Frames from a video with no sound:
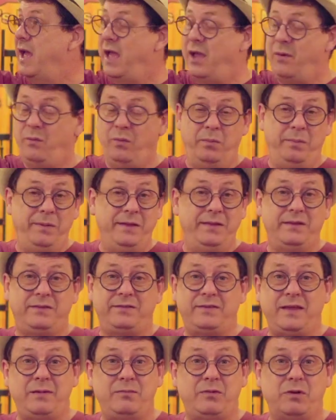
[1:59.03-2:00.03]
and will be the
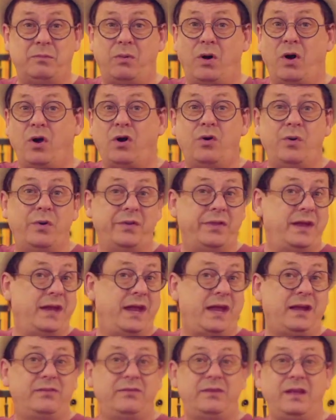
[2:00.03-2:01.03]
same tomorrow, and the
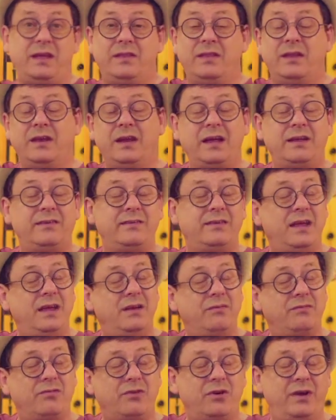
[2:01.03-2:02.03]
next day,
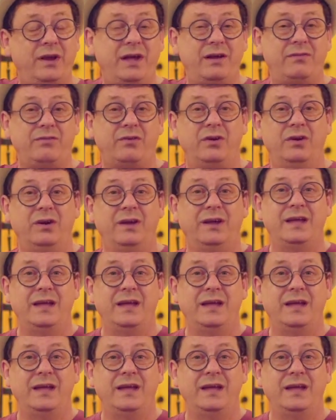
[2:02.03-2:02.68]
and forever.